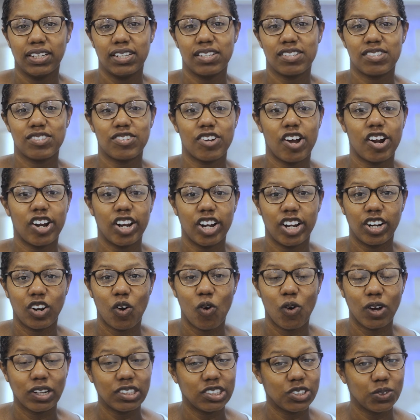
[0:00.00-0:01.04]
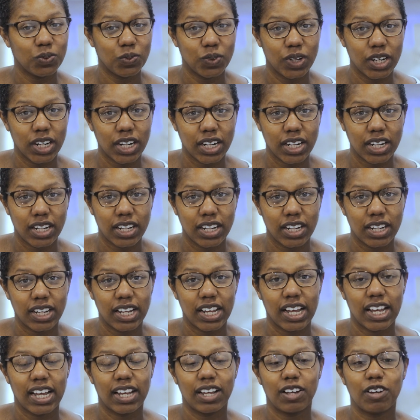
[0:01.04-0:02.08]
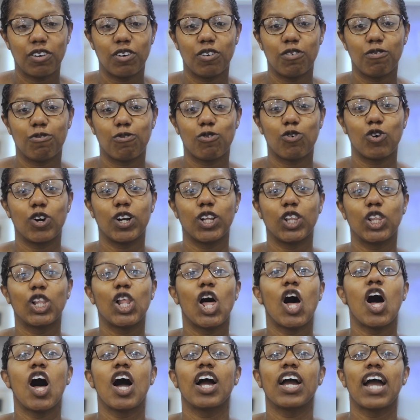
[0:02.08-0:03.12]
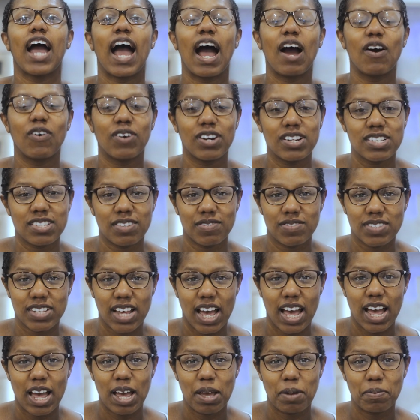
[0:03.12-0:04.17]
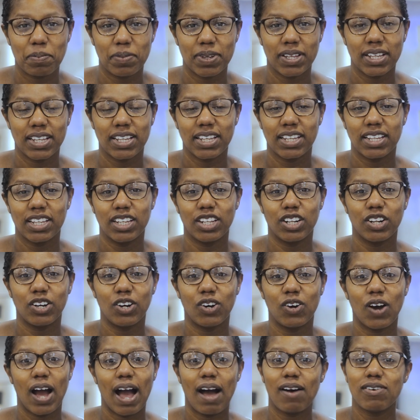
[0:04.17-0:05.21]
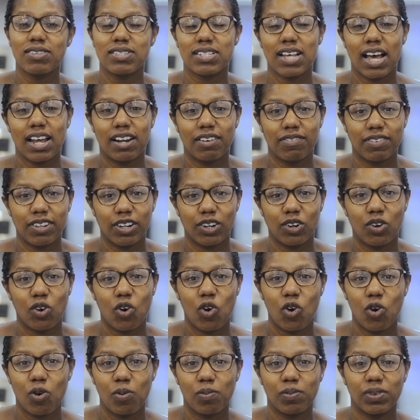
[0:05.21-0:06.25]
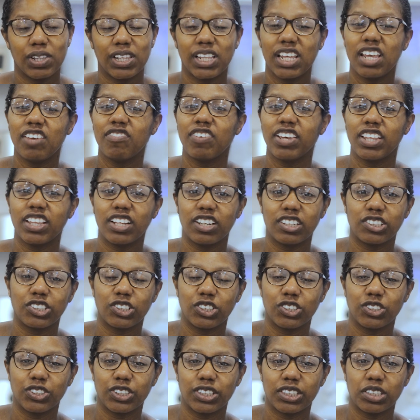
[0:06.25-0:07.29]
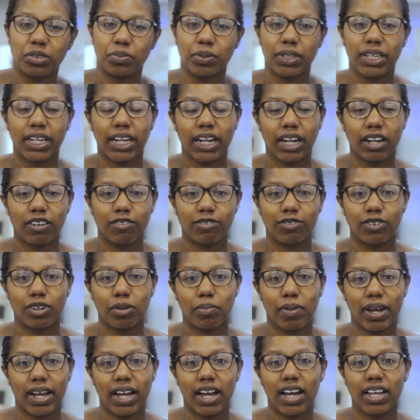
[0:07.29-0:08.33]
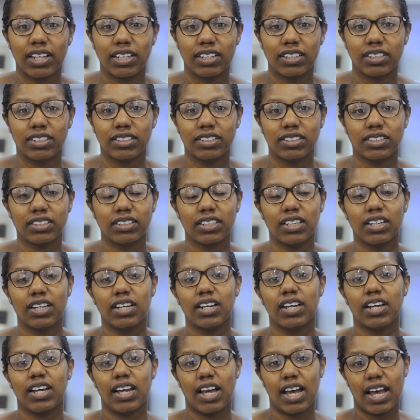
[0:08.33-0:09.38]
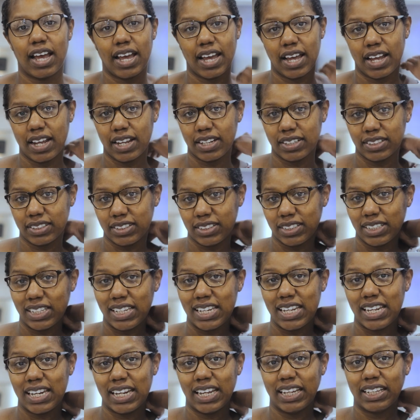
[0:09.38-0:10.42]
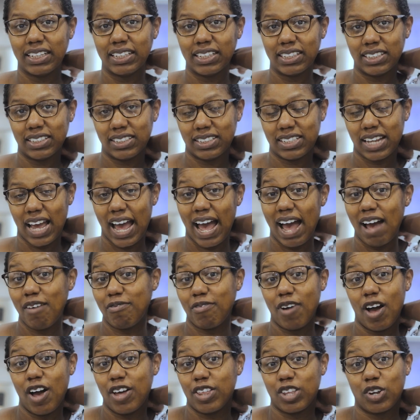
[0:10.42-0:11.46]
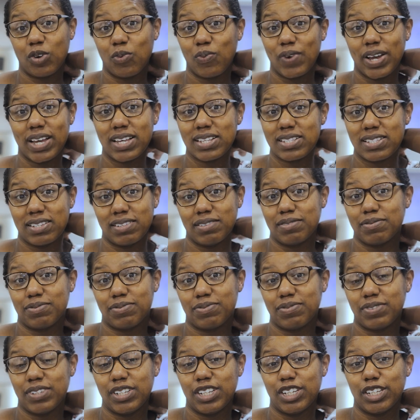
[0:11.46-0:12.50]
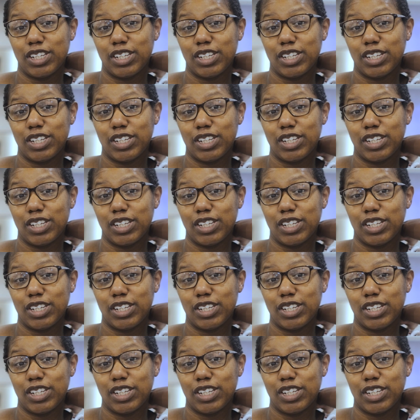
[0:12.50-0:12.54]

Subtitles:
started going to work for long hours of time, outside of their home, leaving their children to be cared for by others and needing to have other ways of,